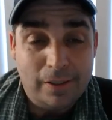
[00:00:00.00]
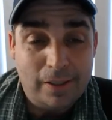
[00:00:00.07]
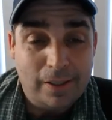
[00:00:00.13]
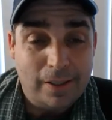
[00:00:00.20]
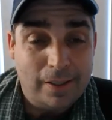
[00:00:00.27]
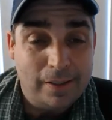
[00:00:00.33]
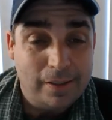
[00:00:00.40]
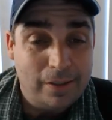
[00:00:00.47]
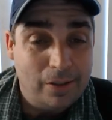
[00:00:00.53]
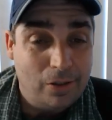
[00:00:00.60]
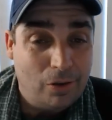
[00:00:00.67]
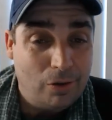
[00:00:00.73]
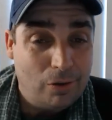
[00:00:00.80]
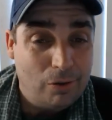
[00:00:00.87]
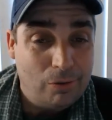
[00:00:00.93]
uh, you
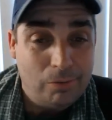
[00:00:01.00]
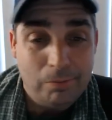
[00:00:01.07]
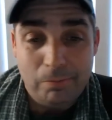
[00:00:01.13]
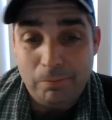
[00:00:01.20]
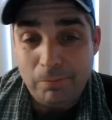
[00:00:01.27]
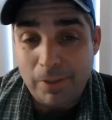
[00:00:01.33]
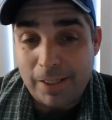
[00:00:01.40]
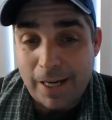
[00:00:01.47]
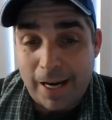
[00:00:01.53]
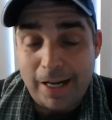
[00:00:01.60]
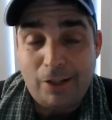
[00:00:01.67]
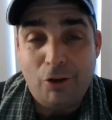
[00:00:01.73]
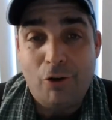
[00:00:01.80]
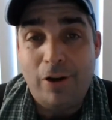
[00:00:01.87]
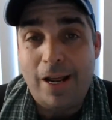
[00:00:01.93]
know, you kind
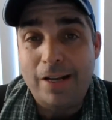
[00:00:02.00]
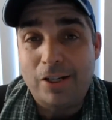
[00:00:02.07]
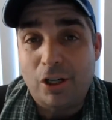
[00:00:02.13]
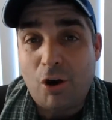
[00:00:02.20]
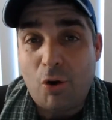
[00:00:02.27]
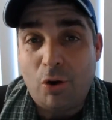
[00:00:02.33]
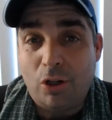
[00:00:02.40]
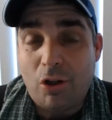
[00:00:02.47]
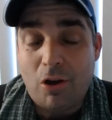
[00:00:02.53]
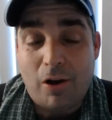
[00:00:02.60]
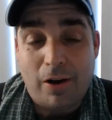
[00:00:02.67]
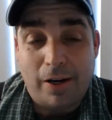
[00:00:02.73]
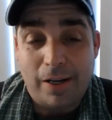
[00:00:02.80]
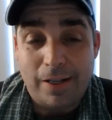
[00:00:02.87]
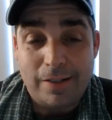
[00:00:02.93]
of learn as you go
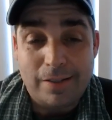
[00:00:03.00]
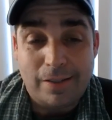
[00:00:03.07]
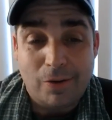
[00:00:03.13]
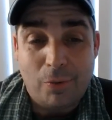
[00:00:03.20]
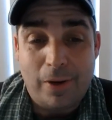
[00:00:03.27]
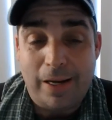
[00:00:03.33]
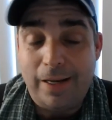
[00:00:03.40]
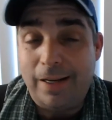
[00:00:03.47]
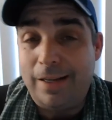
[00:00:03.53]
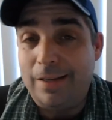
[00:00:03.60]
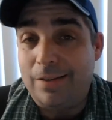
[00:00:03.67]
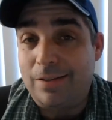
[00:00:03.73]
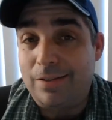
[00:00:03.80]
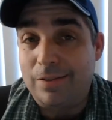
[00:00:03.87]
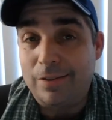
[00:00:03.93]
along. It's the way it
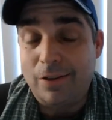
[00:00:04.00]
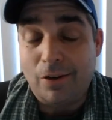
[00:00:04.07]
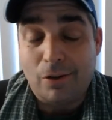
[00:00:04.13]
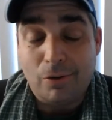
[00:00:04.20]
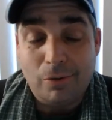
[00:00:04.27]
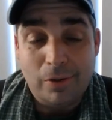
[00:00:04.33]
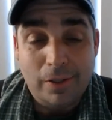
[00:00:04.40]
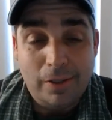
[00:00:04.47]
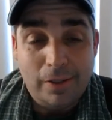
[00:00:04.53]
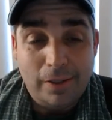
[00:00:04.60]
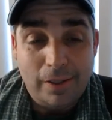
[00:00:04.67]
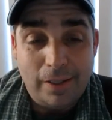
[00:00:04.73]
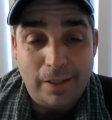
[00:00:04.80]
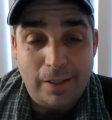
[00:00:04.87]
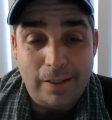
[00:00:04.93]
is, you know.
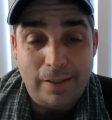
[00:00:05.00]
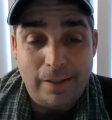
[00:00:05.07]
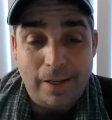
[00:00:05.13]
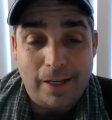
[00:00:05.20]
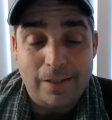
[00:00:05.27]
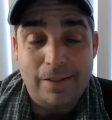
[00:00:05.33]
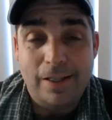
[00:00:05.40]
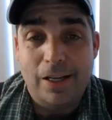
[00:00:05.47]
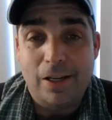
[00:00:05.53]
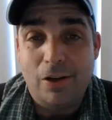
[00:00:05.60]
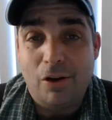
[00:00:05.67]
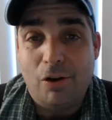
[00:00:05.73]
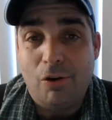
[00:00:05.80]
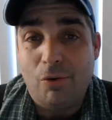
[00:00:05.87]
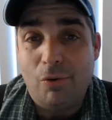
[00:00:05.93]
And next thing you
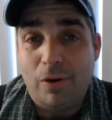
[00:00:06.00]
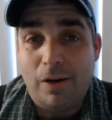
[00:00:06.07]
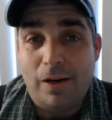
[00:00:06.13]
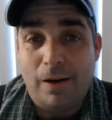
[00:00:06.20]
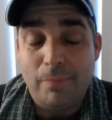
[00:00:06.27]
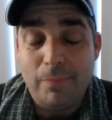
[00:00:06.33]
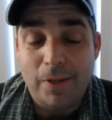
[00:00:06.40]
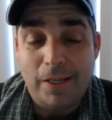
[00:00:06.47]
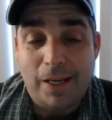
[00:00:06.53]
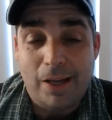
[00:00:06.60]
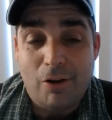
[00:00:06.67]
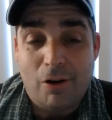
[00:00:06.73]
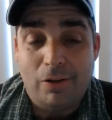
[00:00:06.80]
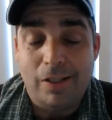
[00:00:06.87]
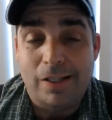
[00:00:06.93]
know, um, you're
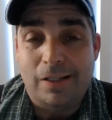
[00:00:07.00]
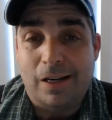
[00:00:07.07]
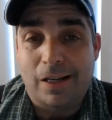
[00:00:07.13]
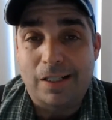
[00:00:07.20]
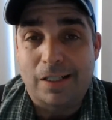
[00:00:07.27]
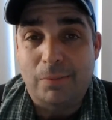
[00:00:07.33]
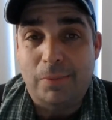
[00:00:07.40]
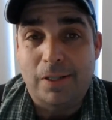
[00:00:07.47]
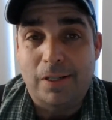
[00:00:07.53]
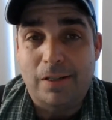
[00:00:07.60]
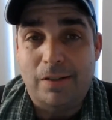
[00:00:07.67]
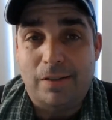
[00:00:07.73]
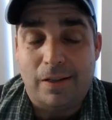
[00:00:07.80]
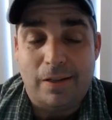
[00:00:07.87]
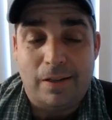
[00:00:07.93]
getting all these
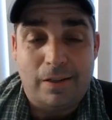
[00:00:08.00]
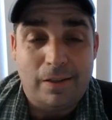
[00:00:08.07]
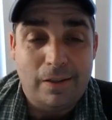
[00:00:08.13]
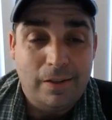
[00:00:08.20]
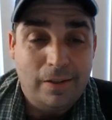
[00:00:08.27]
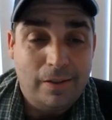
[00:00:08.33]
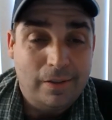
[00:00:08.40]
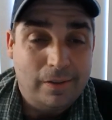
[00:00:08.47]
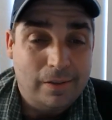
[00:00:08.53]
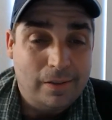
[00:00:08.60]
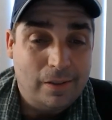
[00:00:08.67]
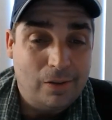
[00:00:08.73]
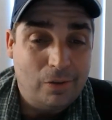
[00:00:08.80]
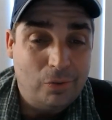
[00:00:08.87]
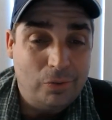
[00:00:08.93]
customers and
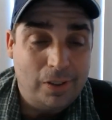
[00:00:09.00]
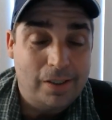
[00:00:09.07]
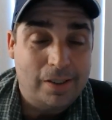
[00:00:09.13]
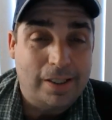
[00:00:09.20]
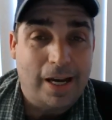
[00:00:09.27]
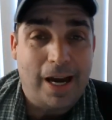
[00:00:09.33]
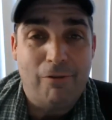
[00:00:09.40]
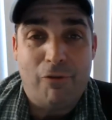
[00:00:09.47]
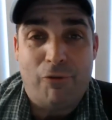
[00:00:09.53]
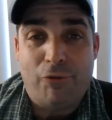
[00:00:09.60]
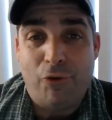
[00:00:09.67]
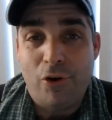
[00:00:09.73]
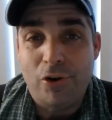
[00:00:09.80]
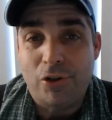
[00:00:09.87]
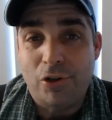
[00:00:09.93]
uh, this guy
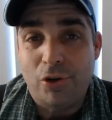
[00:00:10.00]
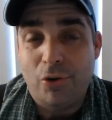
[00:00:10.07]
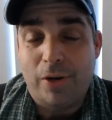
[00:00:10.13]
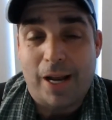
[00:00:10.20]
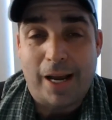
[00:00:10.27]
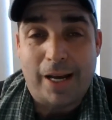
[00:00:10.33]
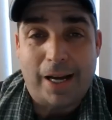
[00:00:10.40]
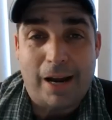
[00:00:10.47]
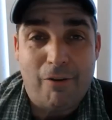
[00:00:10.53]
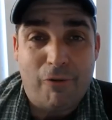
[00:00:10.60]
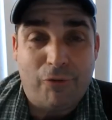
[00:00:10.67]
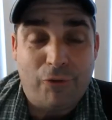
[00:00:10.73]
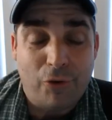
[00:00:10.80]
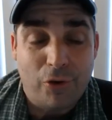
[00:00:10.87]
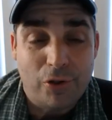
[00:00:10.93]
refers you and that guy
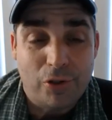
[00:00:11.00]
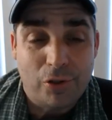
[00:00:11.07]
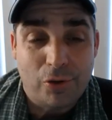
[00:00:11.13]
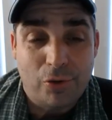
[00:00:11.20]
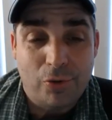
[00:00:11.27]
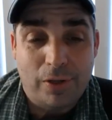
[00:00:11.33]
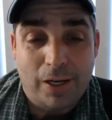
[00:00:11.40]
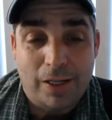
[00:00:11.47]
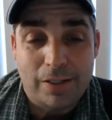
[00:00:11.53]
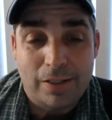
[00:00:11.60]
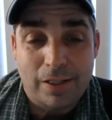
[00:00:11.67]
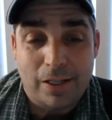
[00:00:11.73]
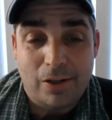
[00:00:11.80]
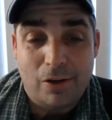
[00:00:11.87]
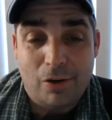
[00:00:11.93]
refers you and next
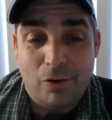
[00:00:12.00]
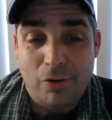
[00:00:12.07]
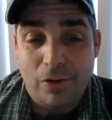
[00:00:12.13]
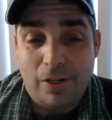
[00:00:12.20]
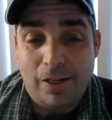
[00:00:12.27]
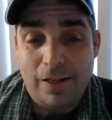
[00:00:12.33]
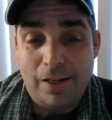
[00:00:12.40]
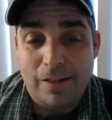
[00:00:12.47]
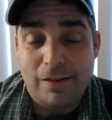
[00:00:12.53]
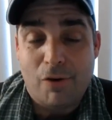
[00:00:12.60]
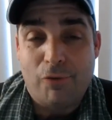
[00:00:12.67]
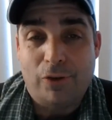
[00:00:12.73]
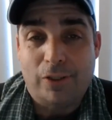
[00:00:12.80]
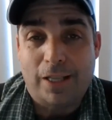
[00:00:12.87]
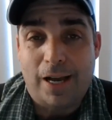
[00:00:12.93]
thing you know you got
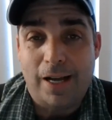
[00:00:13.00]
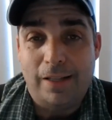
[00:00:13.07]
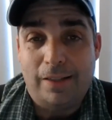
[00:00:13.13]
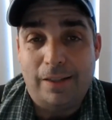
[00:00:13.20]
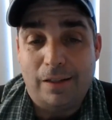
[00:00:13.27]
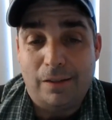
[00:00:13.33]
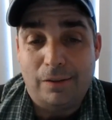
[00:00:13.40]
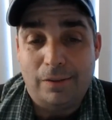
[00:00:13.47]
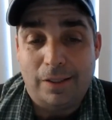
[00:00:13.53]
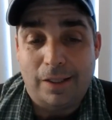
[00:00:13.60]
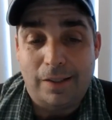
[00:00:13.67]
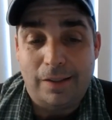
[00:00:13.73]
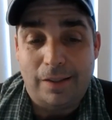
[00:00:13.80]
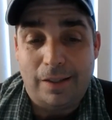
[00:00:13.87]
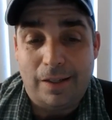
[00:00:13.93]
yourself a clientele
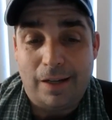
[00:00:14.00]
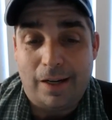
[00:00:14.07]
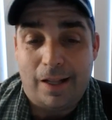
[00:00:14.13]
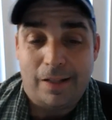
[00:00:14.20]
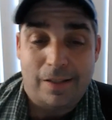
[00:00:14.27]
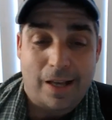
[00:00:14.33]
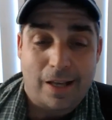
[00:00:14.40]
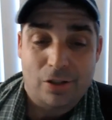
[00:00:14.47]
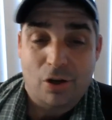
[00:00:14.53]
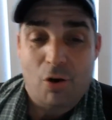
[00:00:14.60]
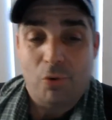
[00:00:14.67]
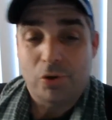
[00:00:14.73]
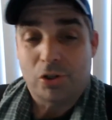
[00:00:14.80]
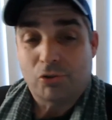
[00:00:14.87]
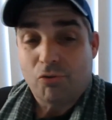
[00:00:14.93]
that, that's going